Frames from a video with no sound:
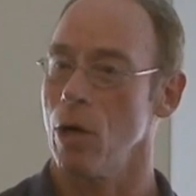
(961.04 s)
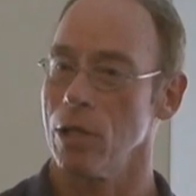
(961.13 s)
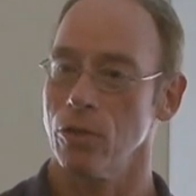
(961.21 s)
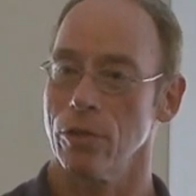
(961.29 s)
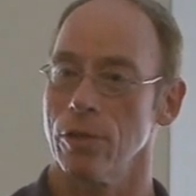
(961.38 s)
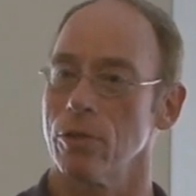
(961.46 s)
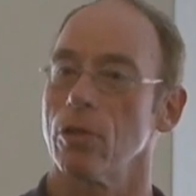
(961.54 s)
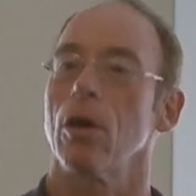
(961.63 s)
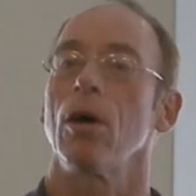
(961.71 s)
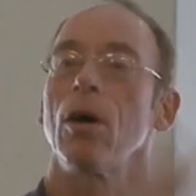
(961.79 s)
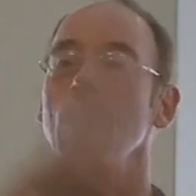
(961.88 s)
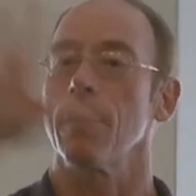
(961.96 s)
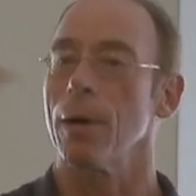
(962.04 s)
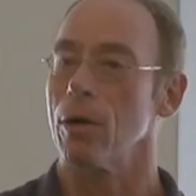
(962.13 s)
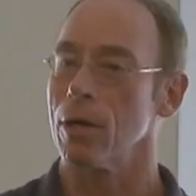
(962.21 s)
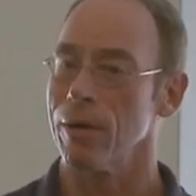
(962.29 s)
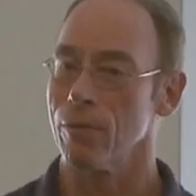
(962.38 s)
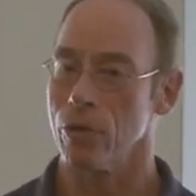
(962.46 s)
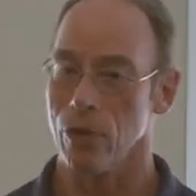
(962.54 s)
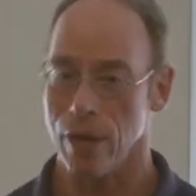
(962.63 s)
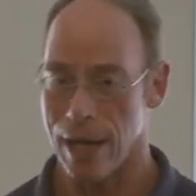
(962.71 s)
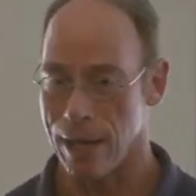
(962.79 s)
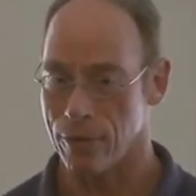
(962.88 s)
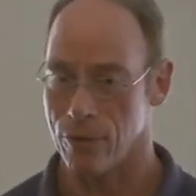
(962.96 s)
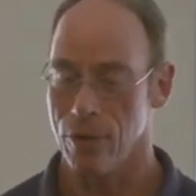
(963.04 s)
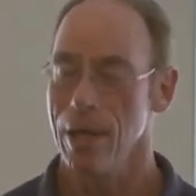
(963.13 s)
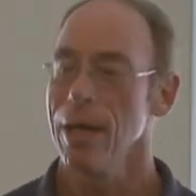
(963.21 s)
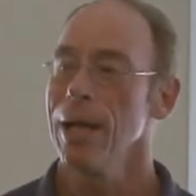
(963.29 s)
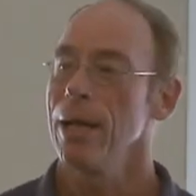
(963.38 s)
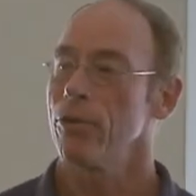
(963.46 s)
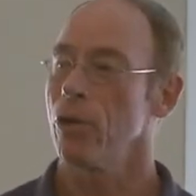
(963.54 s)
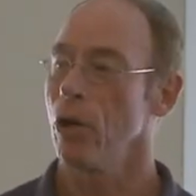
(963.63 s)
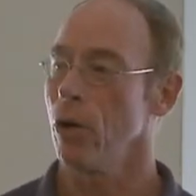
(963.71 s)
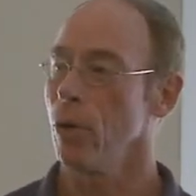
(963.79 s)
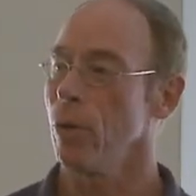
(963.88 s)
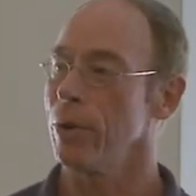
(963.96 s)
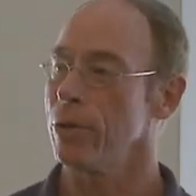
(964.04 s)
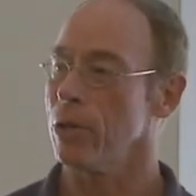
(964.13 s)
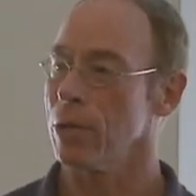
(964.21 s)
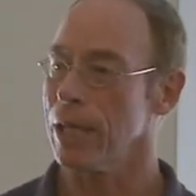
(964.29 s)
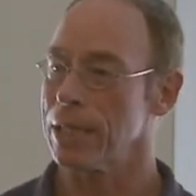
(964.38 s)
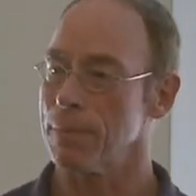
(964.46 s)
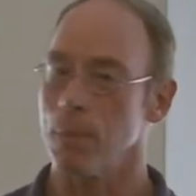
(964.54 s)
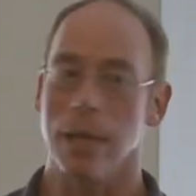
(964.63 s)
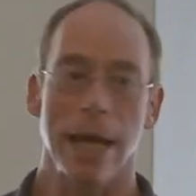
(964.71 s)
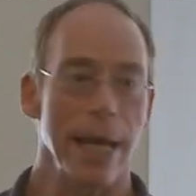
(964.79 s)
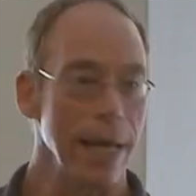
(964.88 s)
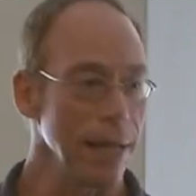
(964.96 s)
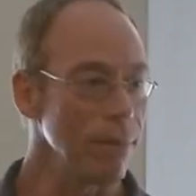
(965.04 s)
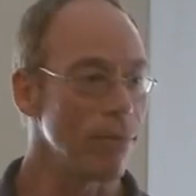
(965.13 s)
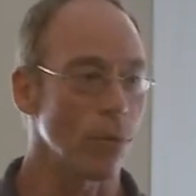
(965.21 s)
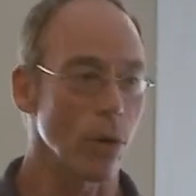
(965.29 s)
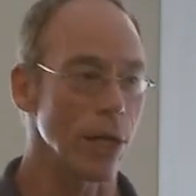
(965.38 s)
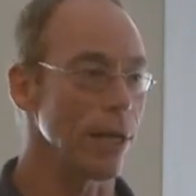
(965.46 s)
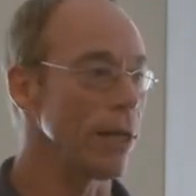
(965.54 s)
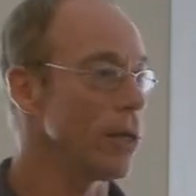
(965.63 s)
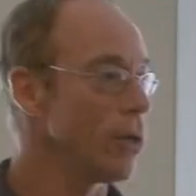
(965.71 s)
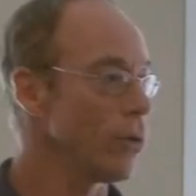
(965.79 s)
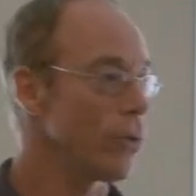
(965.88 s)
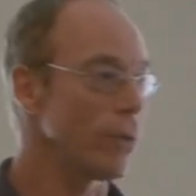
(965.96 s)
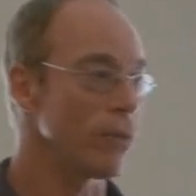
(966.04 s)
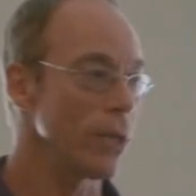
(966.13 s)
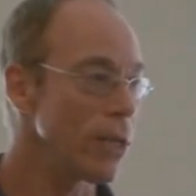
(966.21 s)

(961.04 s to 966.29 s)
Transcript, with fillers: Washington's all about cover your ass. So to explain forty years of